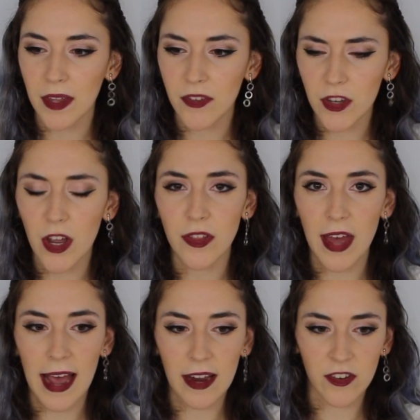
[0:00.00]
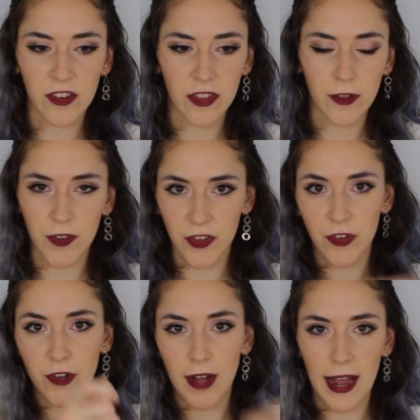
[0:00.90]
So yeah, the
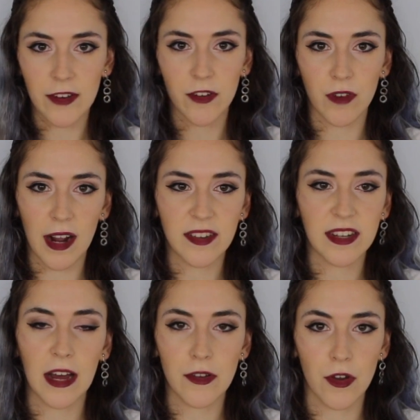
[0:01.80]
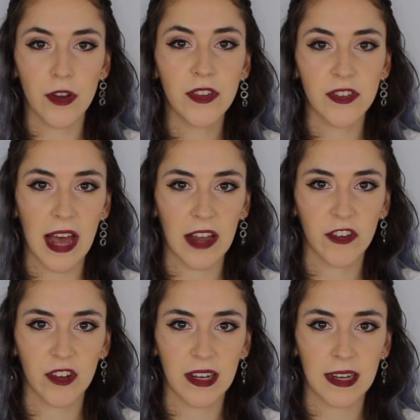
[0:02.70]
visceral act of writing out notes
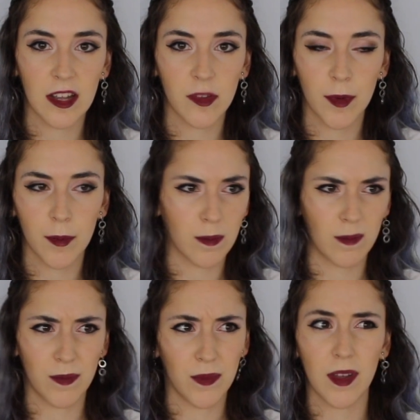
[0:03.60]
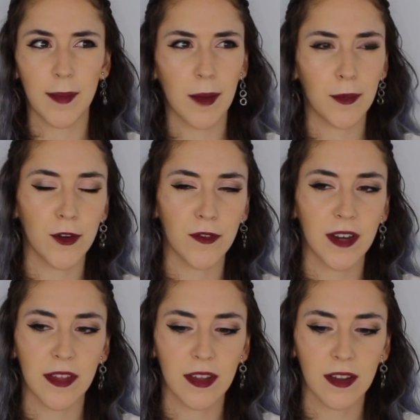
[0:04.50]
actually has been somehow
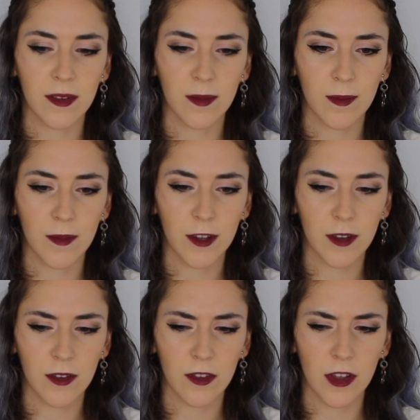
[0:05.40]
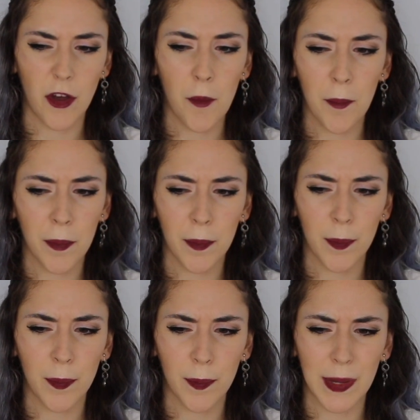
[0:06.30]
proven, I think, to help
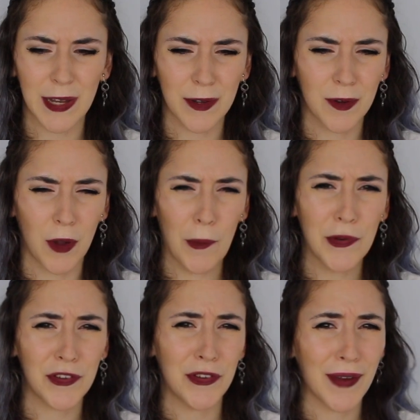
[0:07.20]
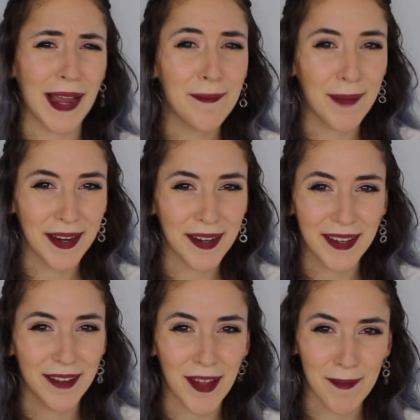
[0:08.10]
it go into your head better,
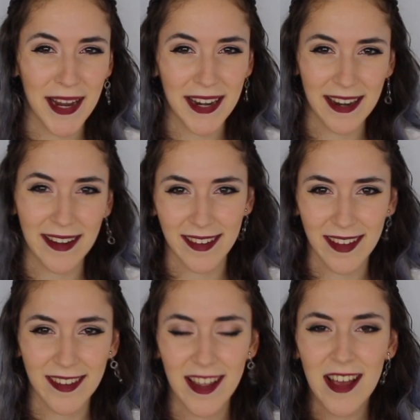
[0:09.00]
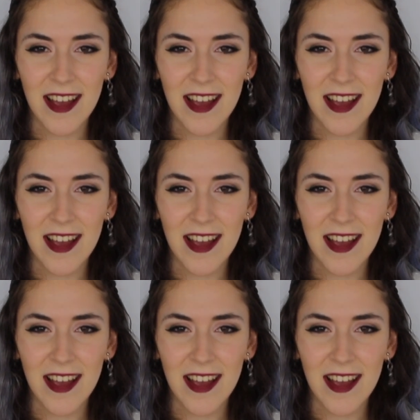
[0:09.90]
if that made any sense.